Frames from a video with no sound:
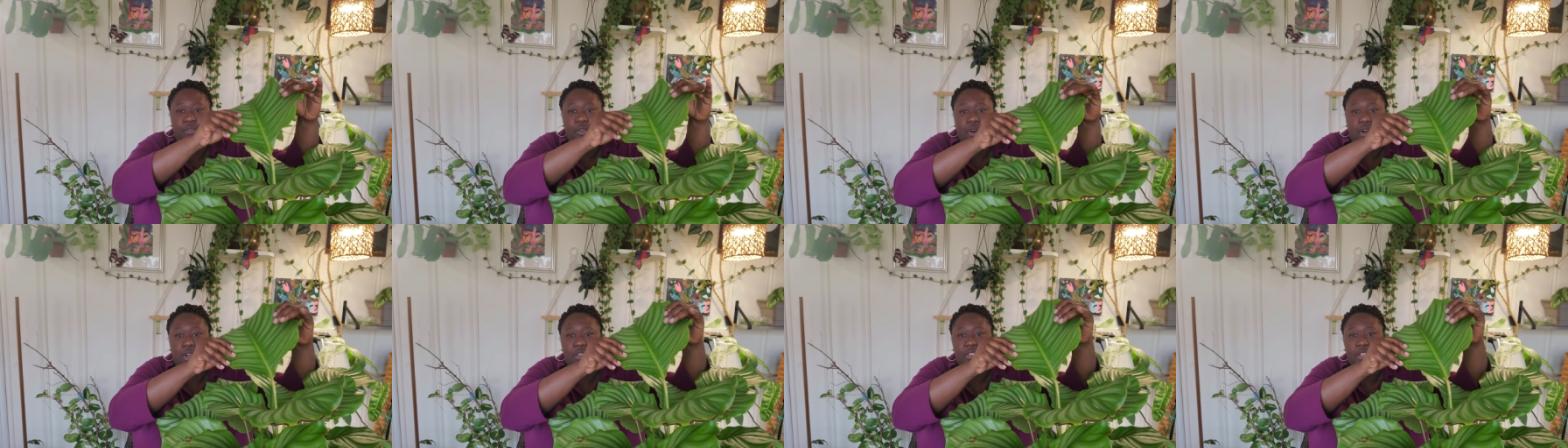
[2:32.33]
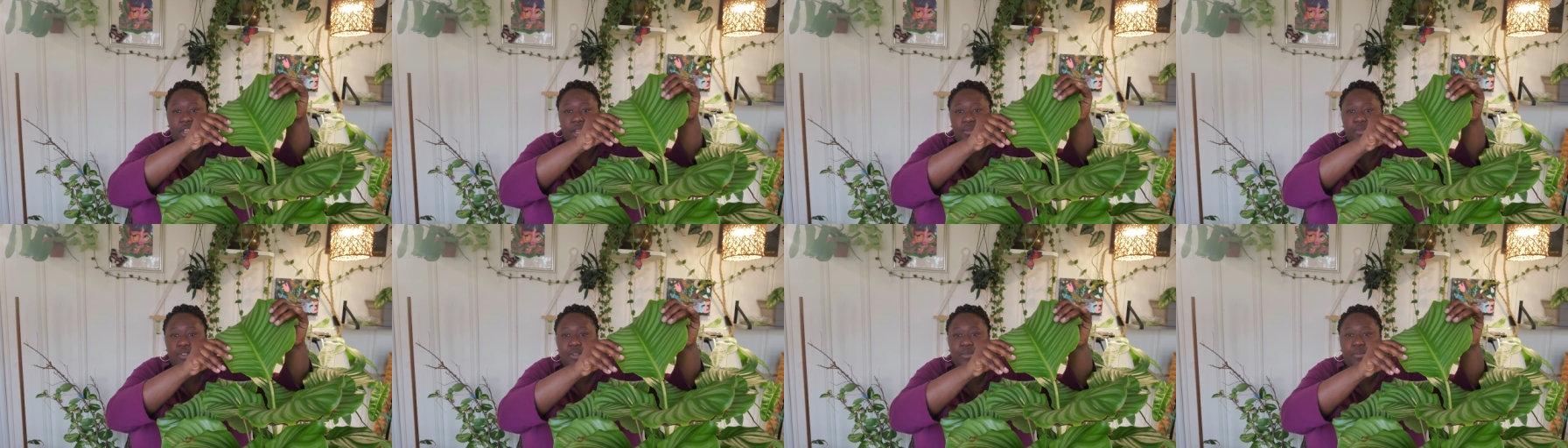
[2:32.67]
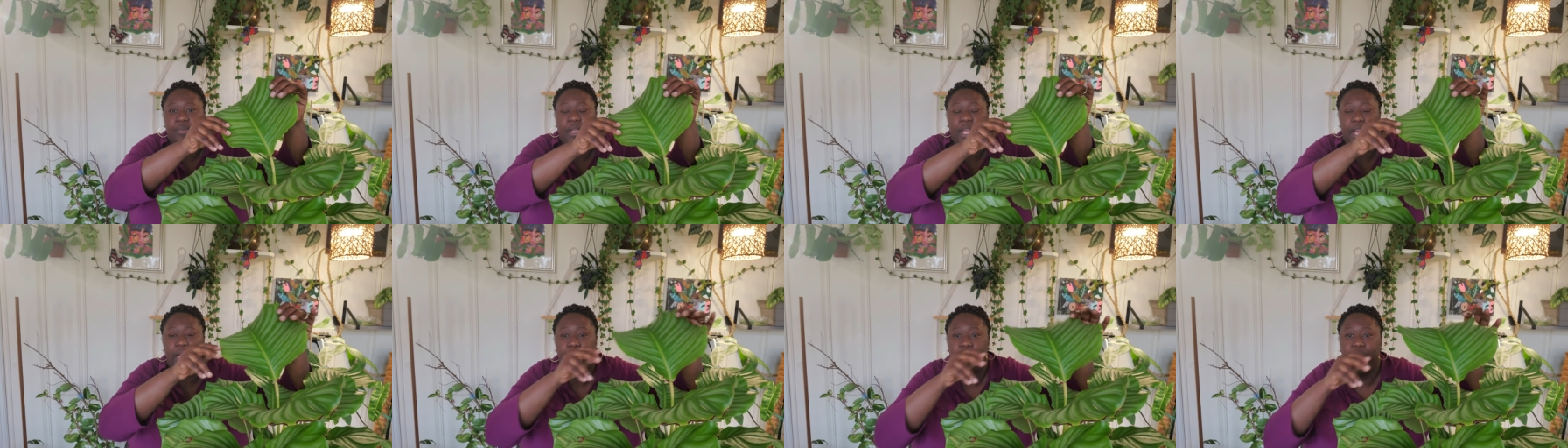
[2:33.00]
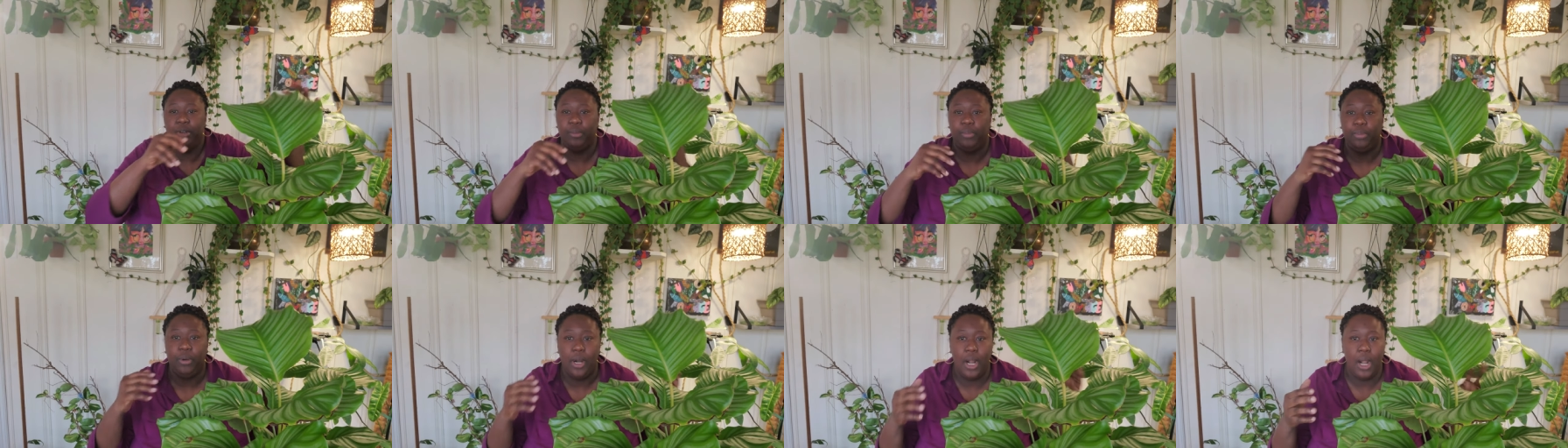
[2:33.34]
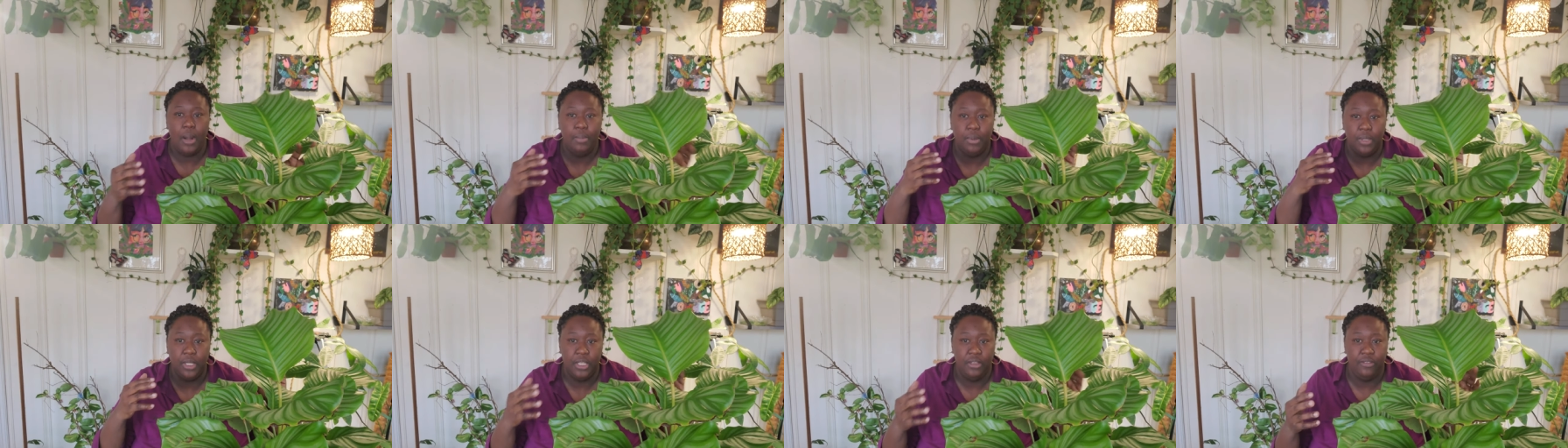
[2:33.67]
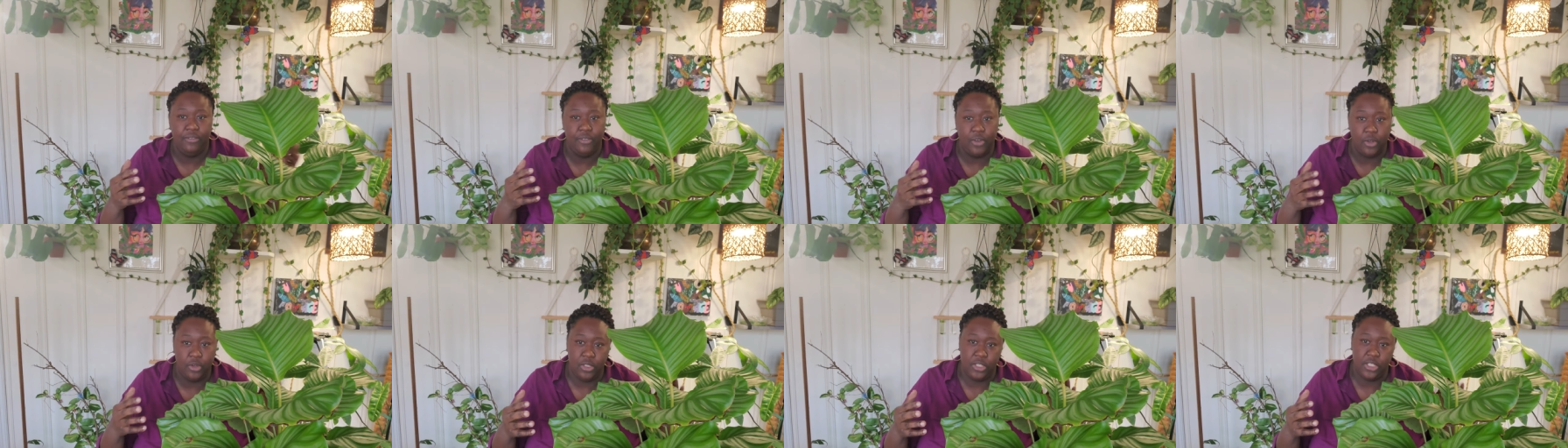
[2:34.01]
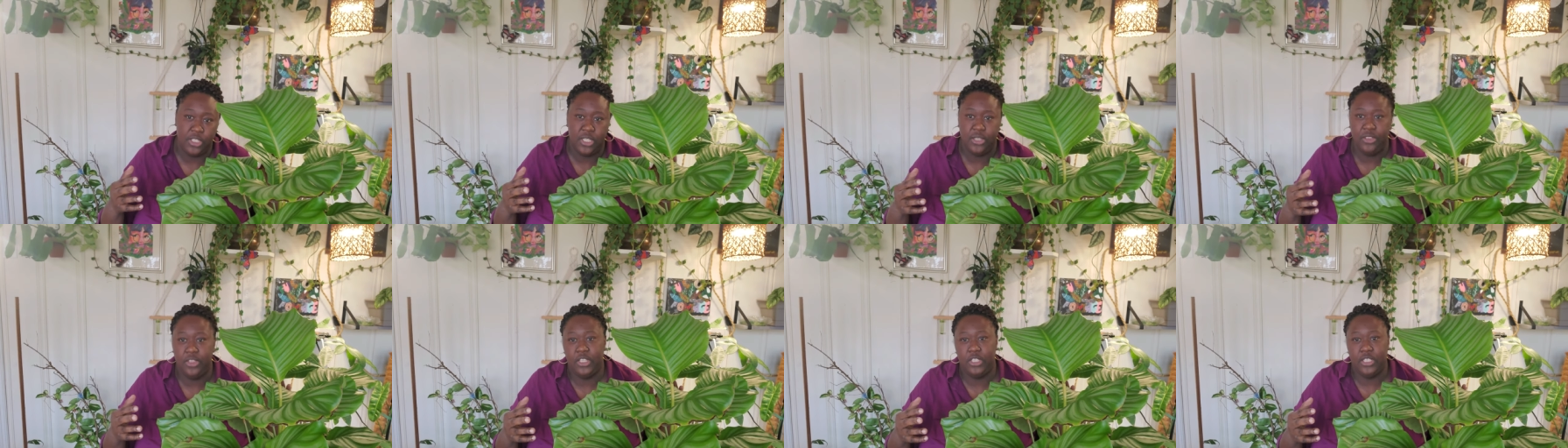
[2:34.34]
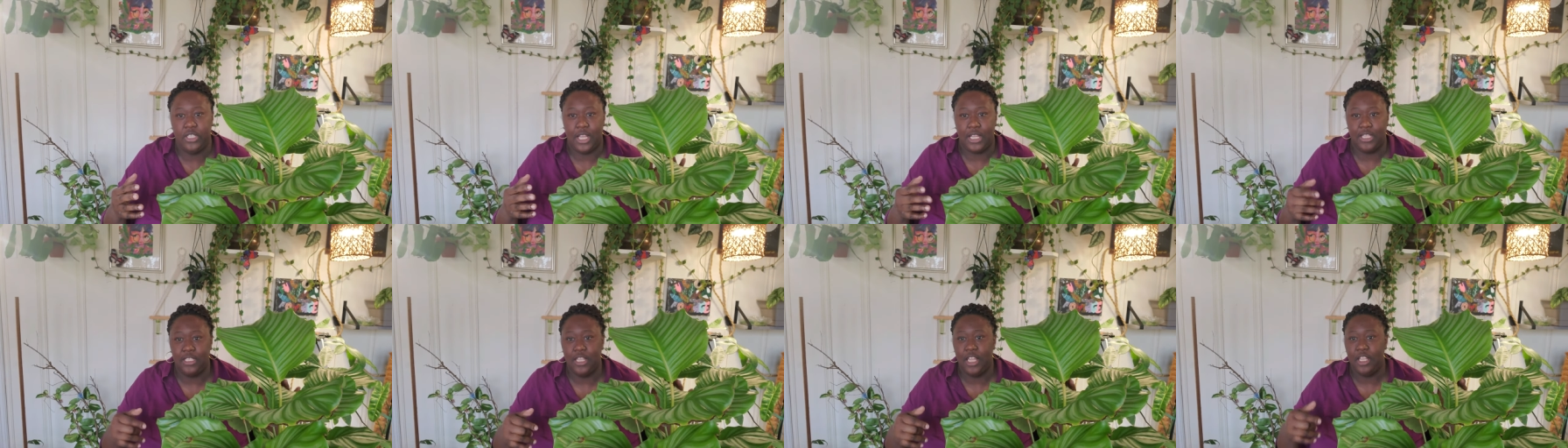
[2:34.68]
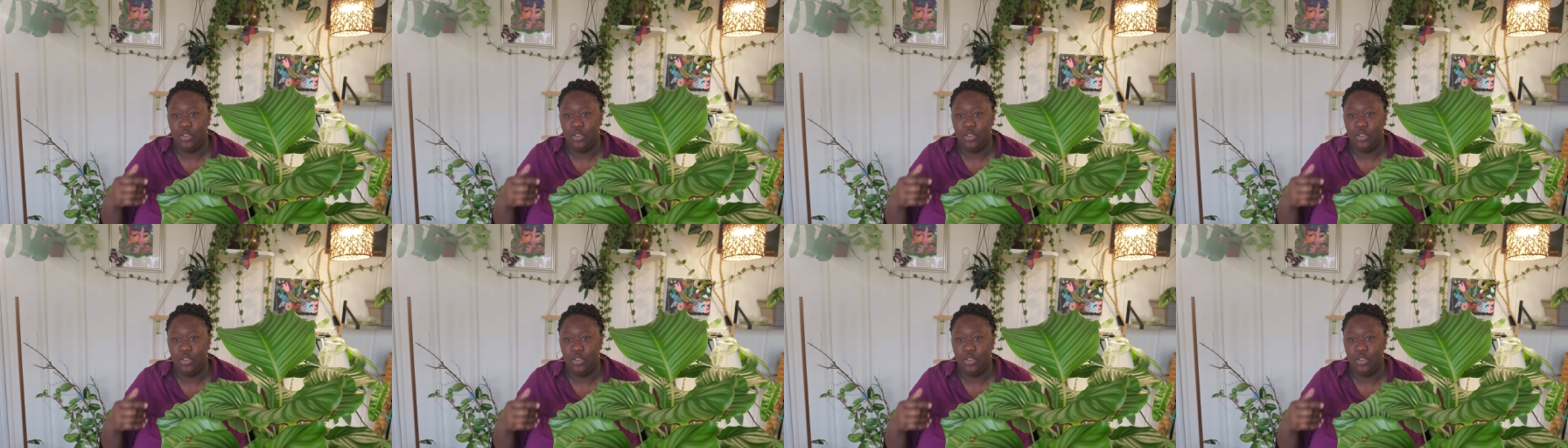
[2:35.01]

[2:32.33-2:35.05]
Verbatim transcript: for them to be able to properly photosynthesize.